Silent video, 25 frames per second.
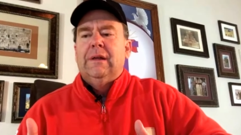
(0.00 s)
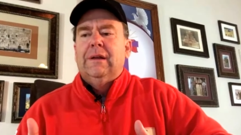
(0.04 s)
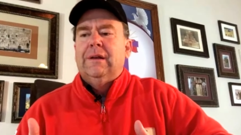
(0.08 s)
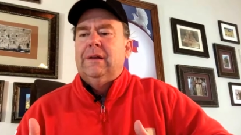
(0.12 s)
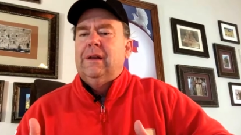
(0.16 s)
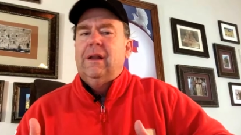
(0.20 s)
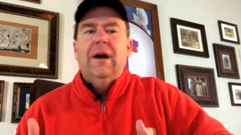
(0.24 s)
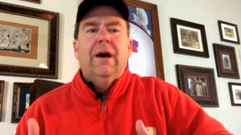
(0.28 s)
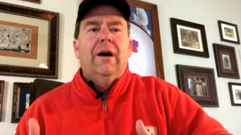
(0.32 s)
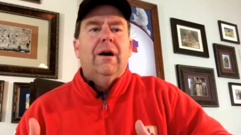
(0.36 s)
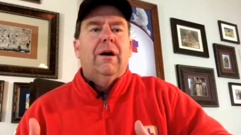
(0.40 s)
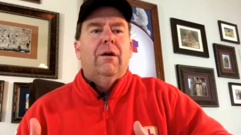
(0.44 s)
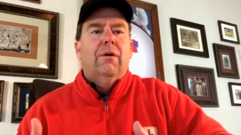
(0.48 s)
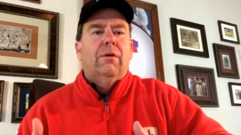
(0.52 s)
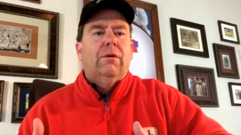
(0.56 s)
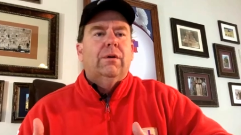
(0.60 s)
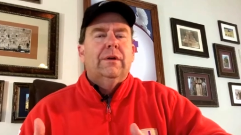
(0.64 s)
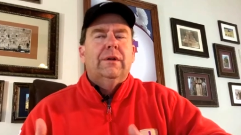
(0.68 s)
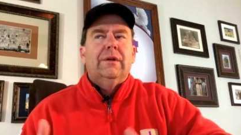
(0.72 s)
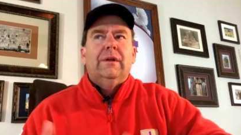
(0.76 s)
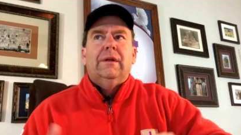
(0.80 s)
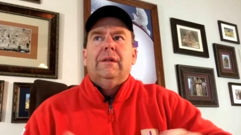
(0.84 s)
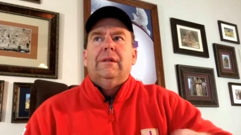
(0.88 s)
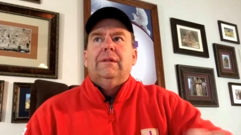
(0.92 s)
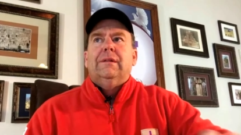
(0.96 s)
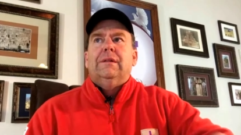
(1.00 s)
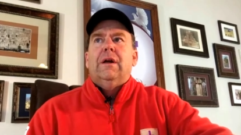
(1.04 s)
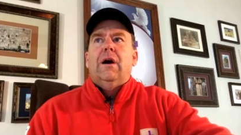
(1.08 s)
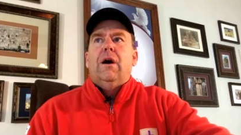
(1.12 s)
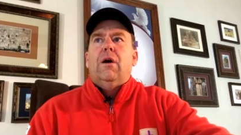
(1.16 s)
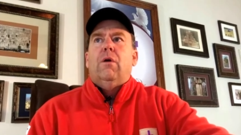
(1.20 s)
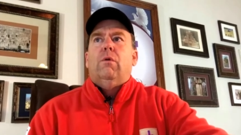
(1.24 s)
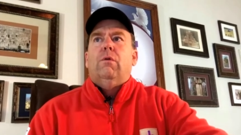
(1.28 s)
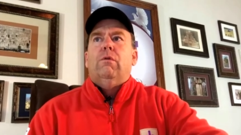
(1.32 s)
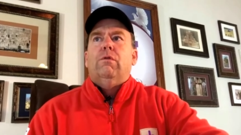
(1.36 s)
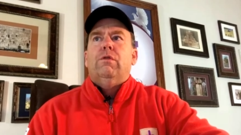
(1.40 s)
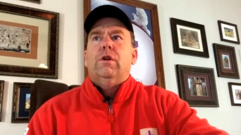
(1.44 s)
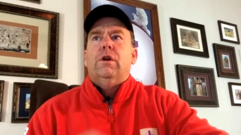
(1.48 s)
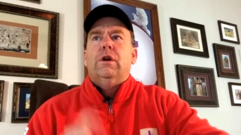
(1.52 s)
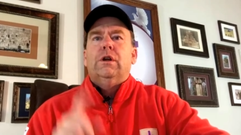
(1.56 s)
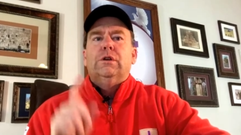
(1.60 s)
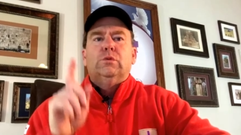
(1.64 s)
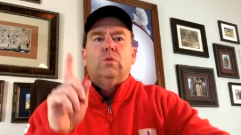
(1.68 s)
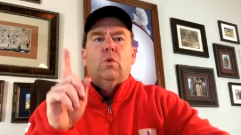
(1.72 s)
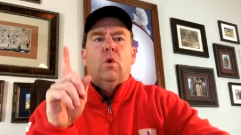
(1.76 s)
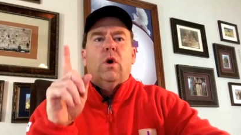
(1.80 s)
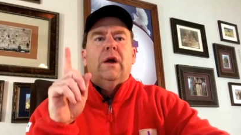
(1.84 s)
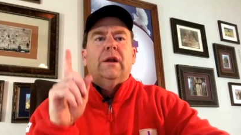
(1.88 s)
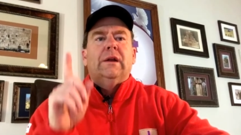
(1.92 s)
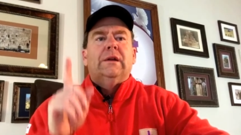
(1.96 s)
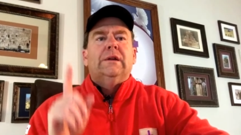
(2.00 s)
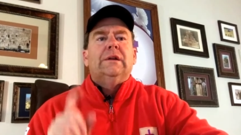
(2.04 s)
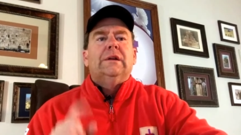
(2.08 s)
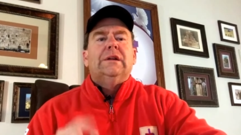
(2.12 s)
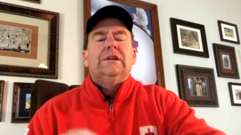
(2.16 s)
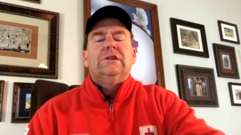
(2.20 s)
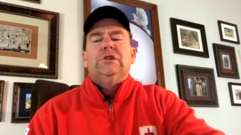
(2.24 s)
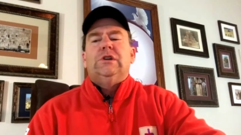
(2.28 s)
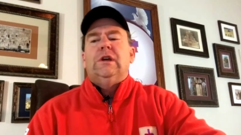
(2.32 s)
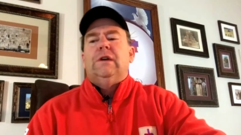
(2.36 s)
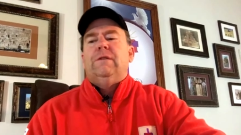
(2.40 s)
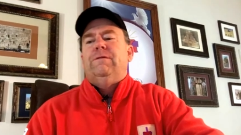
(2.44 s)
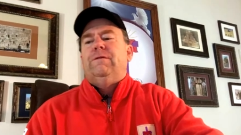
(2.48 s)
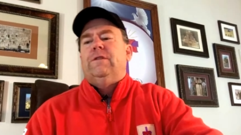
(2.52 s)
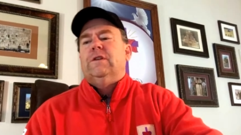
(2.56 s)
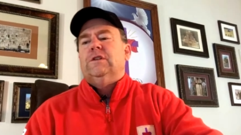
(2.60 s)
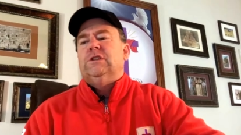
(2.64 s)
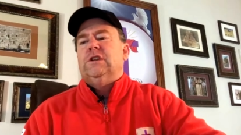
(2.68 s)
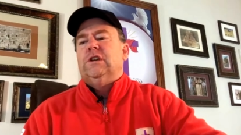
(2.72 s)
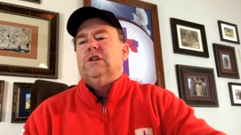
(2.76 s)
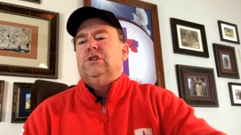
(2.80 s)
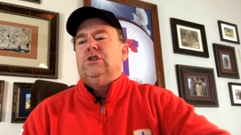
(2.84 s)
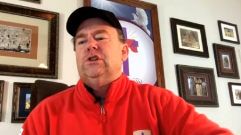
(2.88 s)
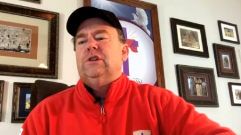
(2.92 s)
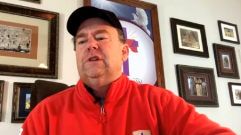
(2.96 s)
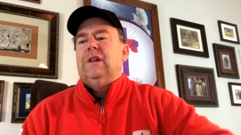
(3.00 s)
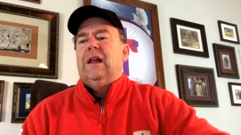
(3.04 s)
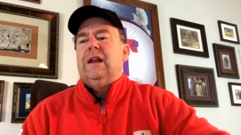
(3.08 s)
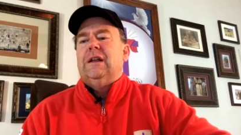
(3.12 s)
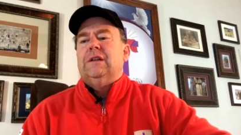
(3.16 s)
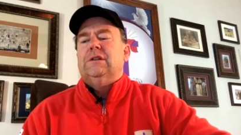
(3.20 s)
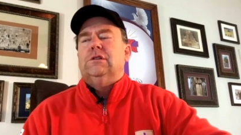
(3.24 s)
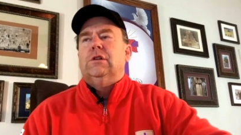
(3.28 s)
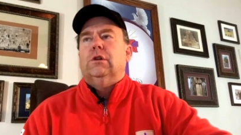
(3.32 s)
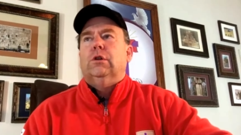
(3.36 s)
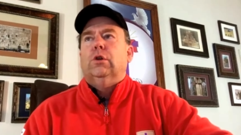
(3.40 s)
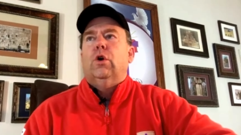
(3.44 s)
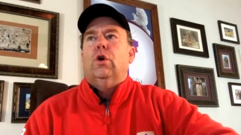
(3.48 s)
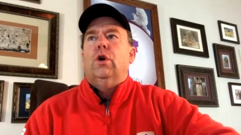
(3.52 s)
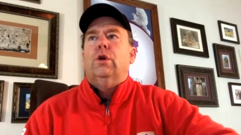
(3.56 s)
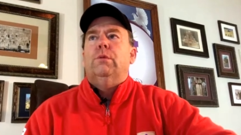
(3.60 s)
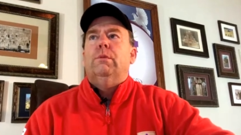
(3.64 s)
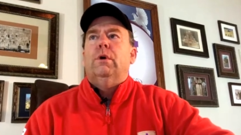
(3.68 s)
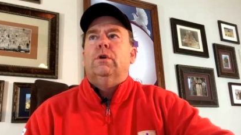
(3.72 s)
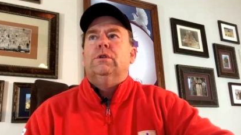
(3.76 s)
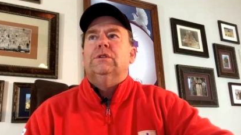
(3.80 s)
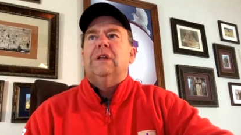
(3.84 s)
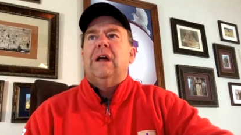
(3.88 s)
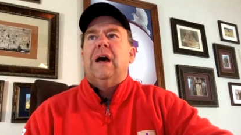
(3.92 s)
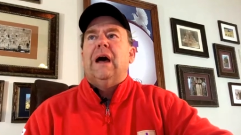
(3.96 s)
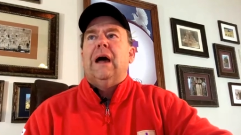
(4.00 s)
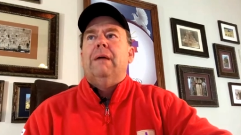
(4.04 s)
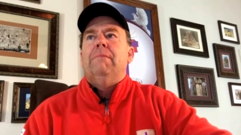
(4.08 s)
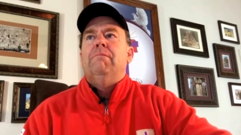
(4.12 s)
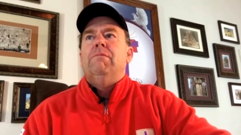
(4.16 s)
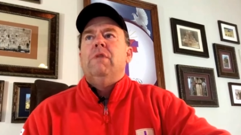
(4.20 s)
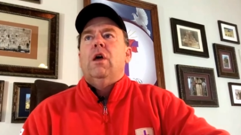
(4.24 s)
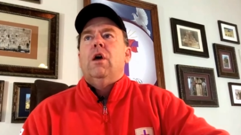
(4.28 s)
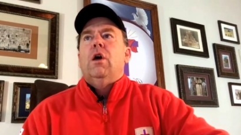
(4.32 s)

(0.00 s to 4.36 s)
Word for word: No, no, there is one chief physician, that is the Lord Most High.